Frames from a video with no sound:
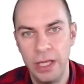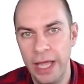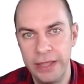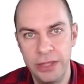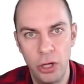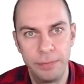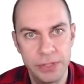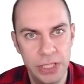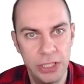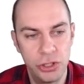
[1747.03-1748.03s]
And the
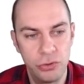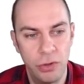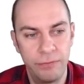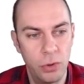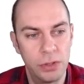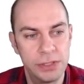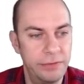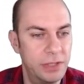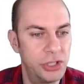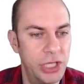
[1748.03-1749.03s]
opposite is true, of course.
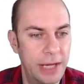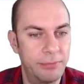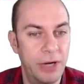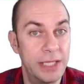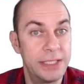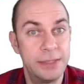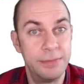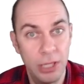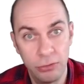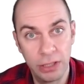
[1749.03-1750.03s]
If the share price is
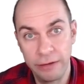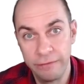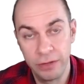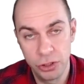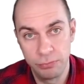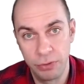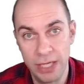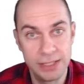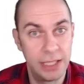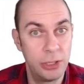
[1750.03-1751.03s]
below the conversion
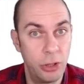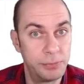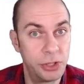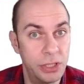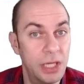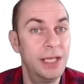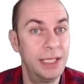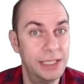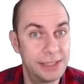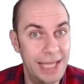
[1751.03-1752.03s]
price, then the option
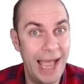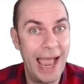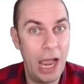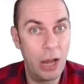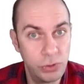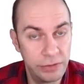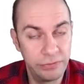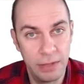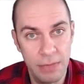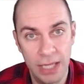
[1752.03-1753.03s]
is out of
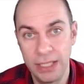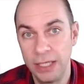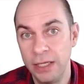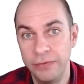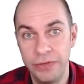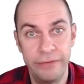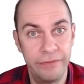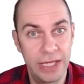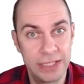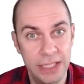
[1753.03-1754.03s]
the money. The
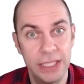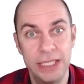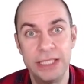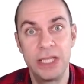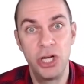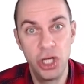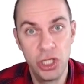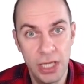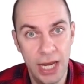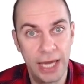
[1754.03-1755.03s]
investor is
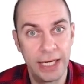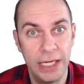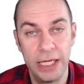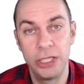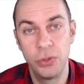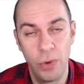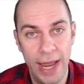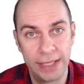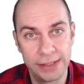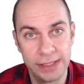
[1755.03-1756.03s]
unlikely to
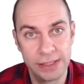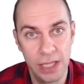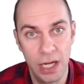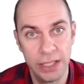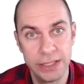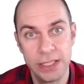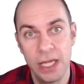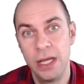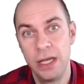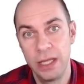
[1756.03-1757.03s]
exercise
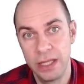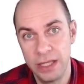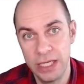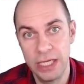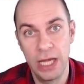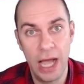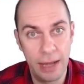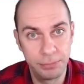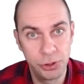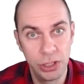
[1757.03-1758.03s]
the
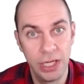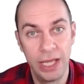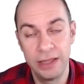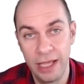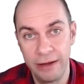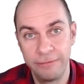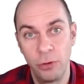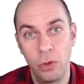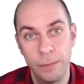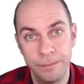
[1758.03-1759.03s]
option, and
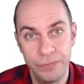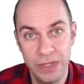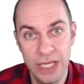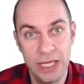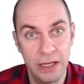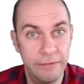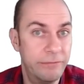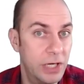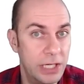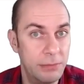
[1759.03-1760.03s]
therefore the
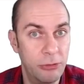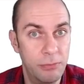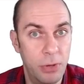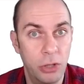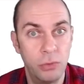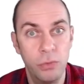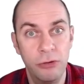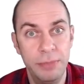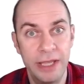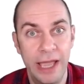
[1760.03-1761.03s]
convertible bond will
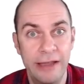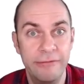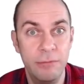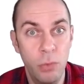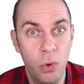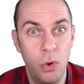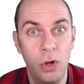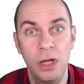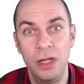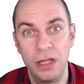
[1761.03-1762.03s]
behave more
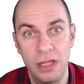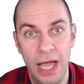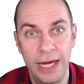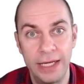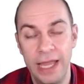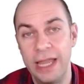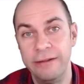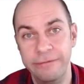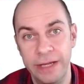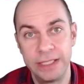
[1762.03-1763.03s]
like a
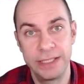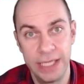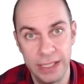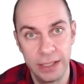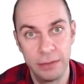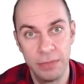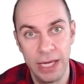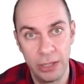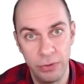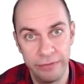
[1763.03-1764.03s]
fixed income
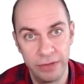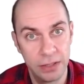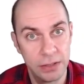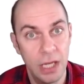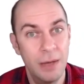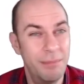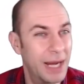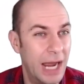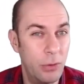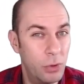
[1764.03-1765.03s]
equivalent. But
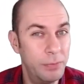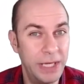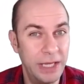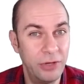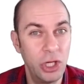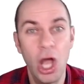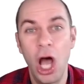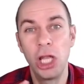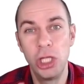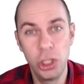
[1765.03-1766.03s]
I will be giving
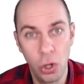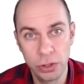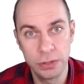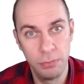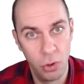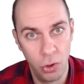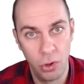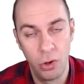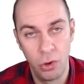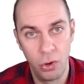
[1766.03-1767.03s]
a lot more
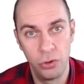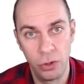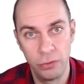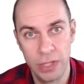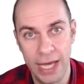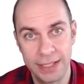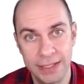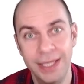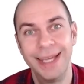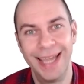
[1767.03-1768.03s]
on all that
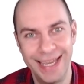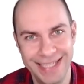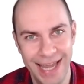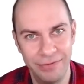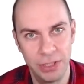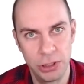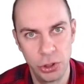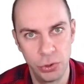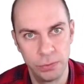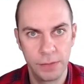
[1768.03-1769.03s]
at level
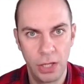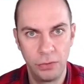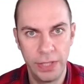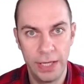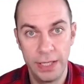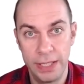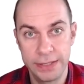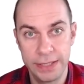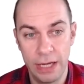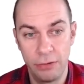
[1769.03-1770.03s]
2. Okay,
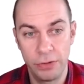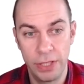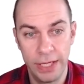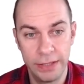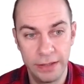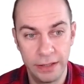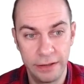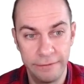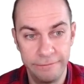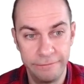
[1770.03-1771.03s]
let's calculate the
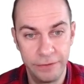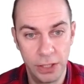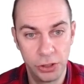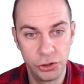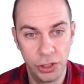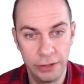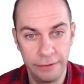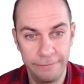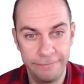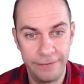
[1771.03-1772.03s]
conversion
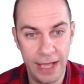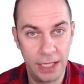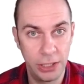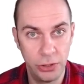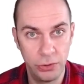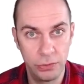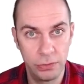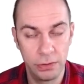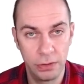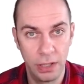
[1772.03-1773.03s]
value
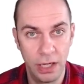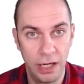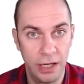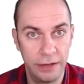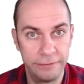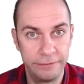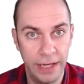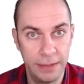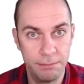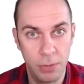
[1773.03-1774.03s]
of
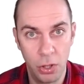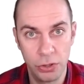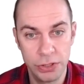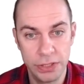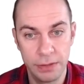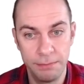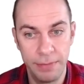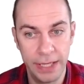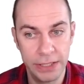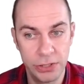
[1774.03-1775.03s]
a bond
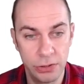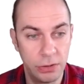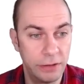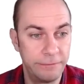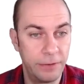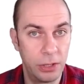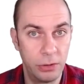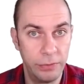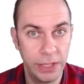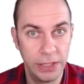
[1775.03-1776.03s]
based on the
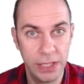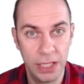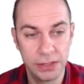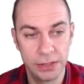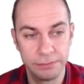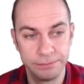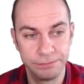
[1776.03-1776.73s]
following data.